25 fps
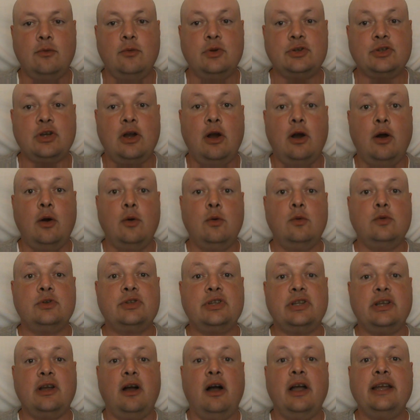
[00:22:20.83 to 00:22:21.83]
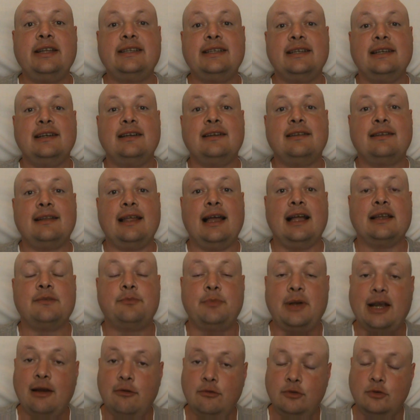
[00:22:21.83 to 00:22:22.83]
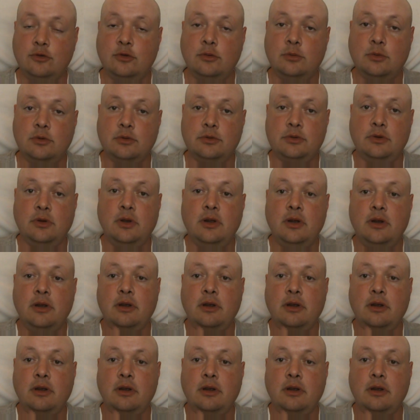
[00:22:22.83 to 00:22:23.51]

which holds the idea that paranormal,